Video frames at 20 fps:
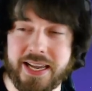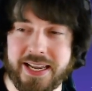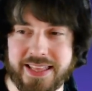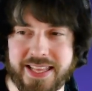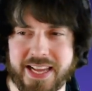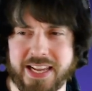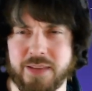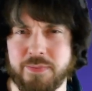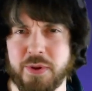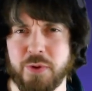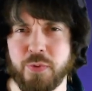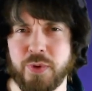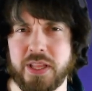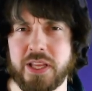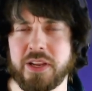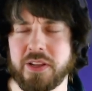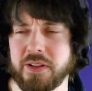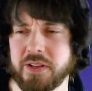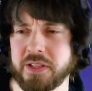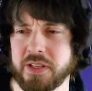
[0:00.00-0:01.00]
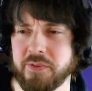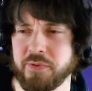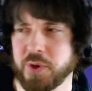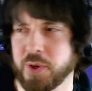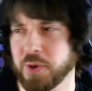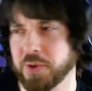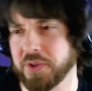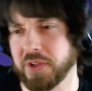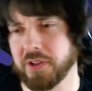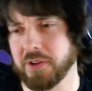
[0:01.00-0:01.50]
and that can be really
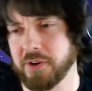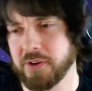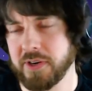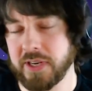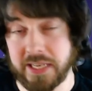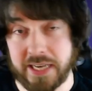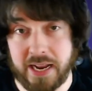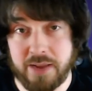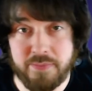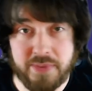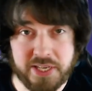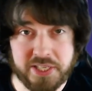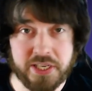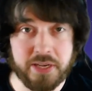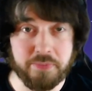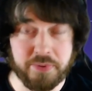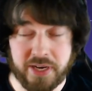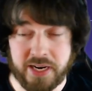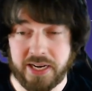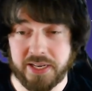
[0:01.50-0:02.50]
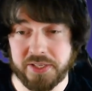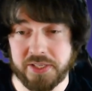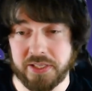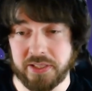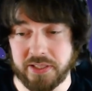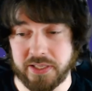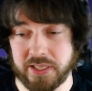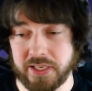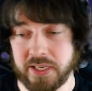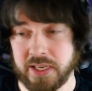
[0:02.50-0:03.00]
difficult to learn and I mess up
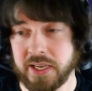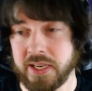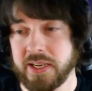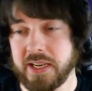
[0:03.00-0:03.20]
constantly.